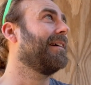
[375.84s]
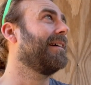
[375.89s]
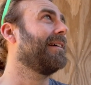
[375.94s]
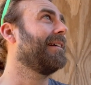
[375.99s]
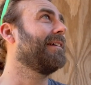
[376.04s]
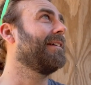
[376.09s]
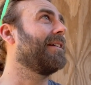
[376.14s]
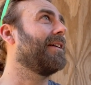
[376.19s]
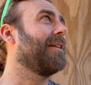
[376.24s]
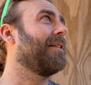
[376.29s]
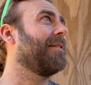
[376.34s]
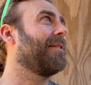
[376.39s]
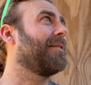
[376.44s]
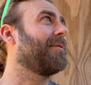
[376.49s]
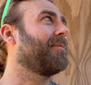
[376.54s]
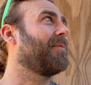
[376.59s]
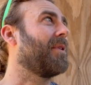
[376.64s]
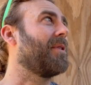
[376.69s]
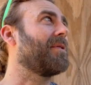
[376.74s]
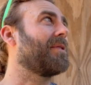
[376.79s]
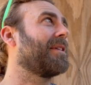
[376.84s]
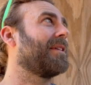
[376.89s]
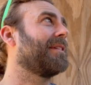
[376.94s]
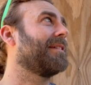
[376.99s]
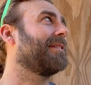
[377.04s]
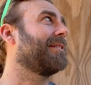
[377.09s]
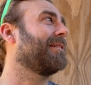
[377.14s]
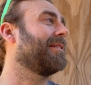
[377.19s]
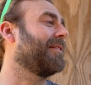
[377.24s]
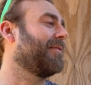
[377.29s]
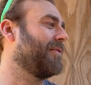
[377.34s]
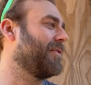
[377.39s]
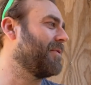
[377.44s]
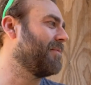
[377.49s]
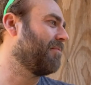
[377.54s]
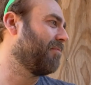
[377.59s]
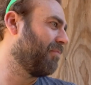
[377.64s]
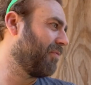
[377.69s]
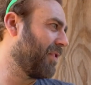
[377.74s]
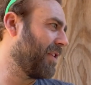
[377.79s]
you know, I've broken a few
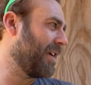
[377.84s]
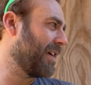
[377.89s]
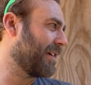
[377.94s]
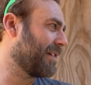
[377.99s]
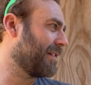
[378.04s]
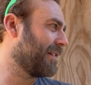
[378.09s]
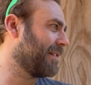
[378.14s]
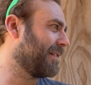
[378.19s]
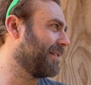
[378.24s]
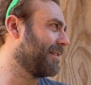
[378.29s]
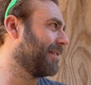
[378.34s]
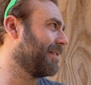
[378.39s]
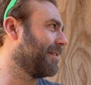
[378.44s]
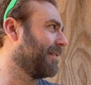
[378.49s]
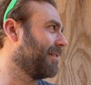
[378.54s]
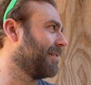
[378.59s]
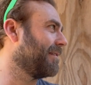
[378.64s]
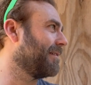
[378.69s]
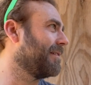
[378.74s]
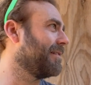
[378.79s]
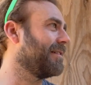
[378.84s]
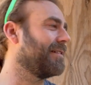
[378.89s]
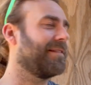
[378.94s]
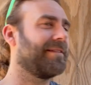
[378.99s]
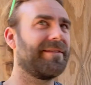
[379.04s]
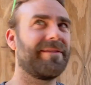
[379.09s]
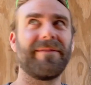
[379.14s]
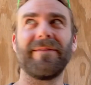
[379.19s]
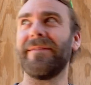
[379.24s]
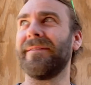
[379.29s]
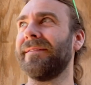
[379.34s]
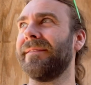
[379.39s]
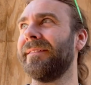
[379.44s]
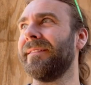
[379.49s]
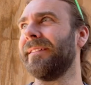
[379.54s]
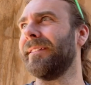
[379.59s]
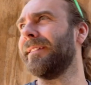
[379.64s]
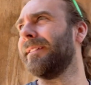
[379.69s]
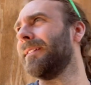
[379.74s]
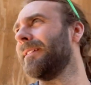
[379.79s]
bricks. You know,
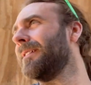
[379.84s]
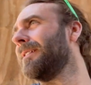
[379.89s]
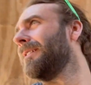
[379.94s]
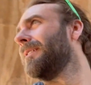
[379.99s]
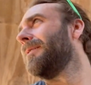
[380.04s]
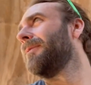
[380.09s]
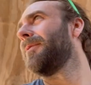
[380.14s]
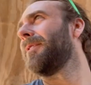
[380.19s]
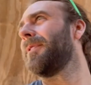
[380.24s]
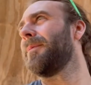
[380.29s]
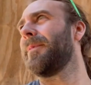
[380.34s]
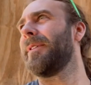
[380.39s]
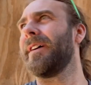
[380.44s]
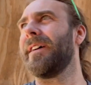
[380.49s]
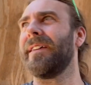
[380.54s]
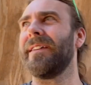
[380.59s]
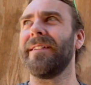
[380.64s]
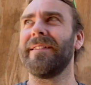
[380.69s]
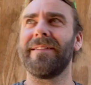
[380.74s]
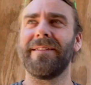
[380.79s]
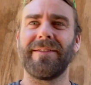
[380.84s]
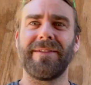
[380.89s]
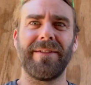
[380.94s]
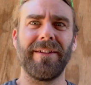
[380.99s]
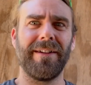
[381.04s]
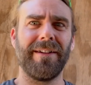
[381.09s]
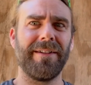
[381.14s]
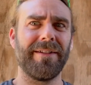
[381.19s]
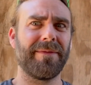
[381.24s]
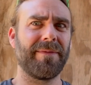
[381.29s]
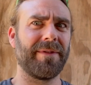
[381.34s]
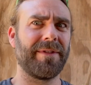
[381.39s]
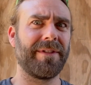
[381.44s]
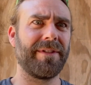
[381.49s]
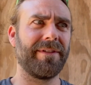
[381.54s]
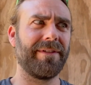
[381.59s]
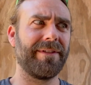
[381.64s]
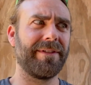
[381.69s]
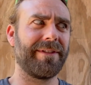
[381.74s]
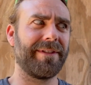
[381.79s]
one of my saws
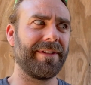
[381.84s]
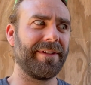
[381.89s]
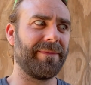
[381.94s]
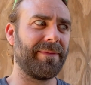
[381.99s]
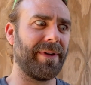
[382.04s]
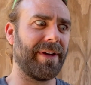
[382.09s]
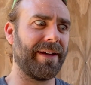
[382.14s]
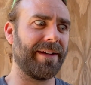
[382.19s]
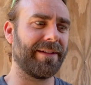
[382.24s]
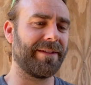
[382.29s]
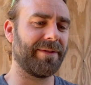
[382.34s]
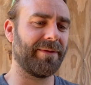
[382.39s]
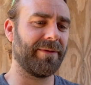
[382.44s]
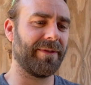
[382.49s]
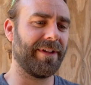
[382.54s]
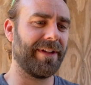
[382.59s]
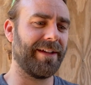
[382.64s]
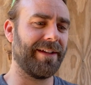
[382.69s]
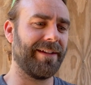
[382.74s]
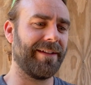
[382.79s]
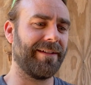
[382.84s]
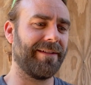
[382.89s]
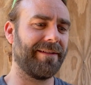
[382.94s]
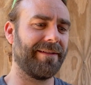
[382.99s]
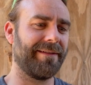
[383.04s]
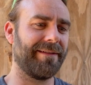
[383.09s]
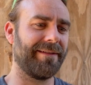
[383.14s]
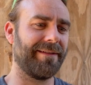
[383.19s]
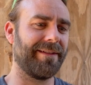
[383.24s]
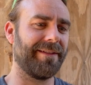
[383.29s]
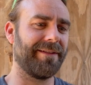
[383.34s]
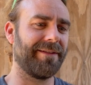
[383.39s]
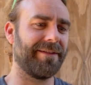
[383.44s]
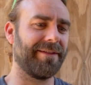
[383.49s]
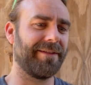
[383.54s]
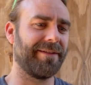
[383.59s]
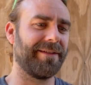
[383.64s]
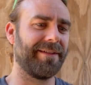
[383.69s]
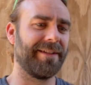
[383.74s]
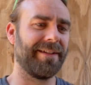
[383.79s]
mysteriously passed away
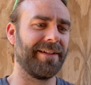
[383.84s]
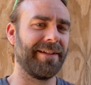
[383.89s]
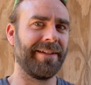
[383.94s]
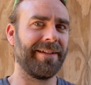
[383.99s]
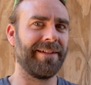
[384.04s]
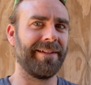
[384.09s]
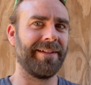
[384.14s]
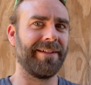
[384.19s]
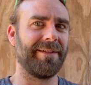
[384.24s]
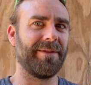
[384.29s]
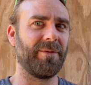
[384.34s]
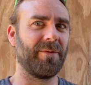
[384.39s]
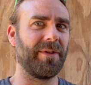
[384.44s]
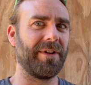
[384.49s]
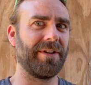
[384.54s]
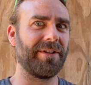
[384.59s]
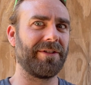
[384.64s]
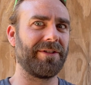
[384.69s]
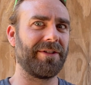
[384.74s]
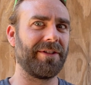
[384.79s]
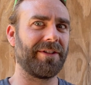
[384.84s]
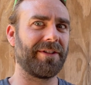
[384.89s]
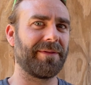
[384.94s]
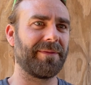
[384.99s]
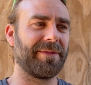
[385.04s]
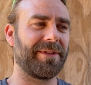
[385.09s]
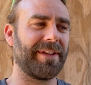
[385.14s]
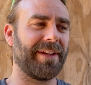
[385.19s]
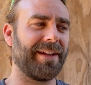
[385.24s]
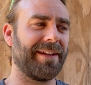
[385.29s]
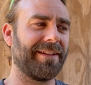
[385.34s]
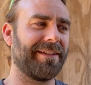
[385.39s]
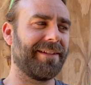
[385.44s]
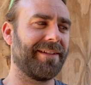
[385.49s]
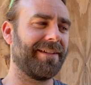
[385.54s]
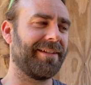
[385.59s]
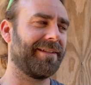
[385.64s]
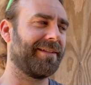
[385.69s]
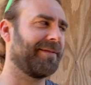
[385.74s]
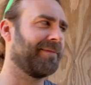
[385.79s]
under weird
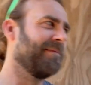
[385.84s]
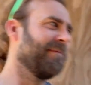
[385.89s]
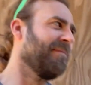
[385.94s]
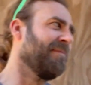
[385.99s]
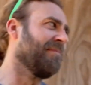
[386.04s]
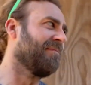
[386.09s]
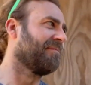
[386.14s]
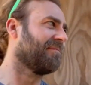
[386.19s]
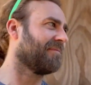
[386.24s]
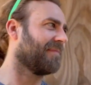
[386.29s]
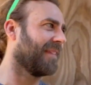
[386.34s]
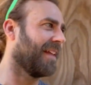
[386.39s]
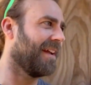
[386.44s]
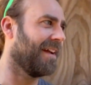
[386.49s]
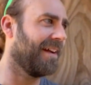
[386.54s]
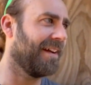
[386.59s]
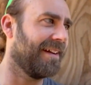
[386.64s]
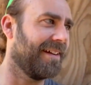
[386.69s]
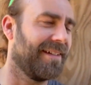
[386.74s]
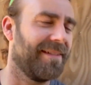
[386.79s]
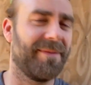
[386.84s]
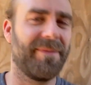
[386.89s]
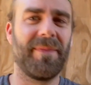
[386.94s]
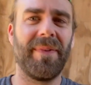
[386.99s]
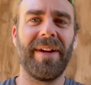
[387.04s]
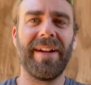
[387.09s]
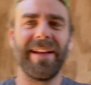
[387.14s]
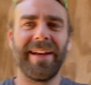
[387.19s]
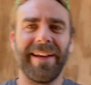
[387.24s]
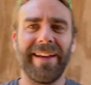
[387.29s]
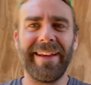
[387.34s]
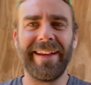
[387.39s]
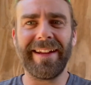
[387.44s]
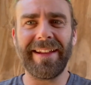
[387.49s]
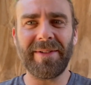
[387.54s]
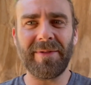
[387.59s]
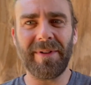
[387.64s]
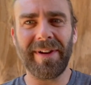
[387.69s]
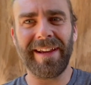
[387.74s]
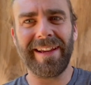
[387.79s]
circumstances. But
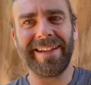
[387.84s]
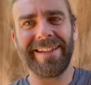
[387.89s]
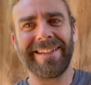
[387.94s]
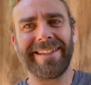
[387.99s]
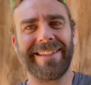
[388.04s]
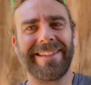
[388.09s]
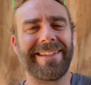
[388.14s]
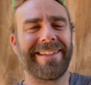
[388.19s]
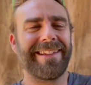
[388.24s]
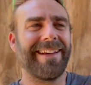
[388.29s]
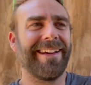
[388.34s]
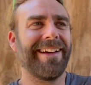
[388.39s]
anyways,